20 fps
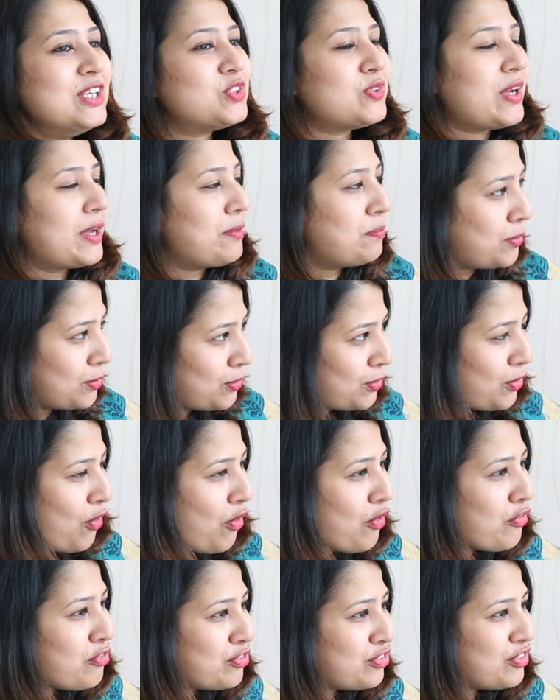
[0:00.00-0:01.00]
So I broke
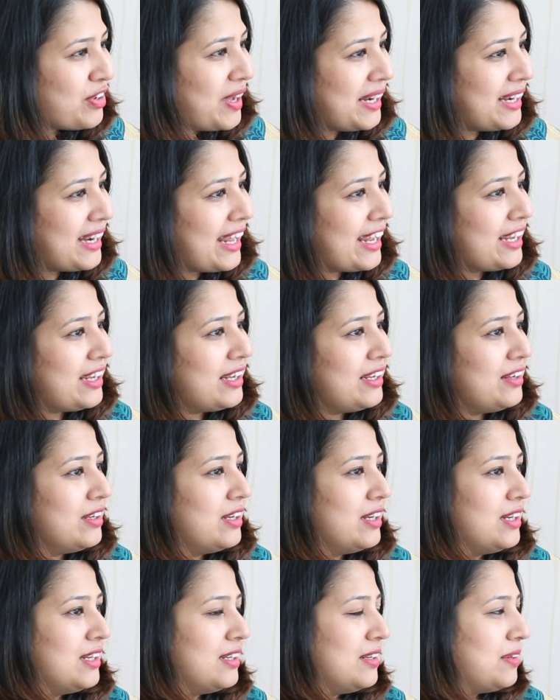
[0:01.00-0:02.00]
off and
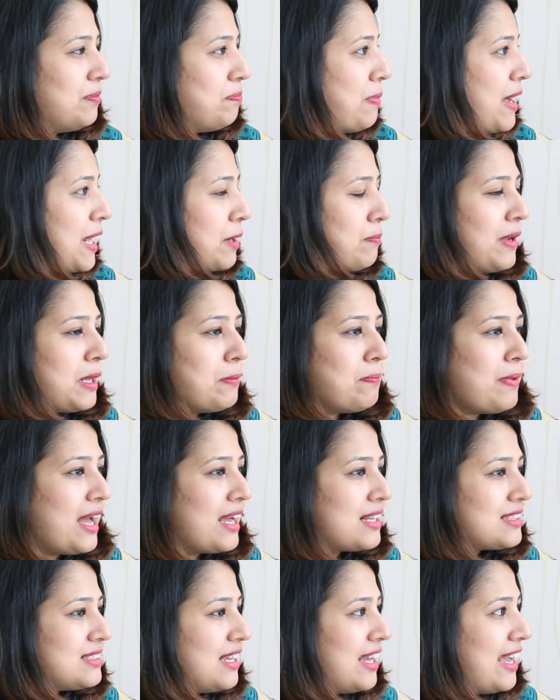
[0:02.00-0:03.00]
I packed my
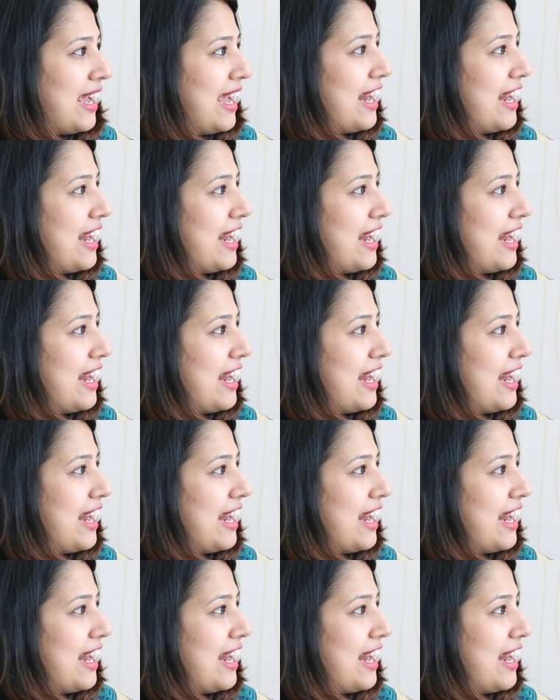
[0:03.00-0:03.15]
bags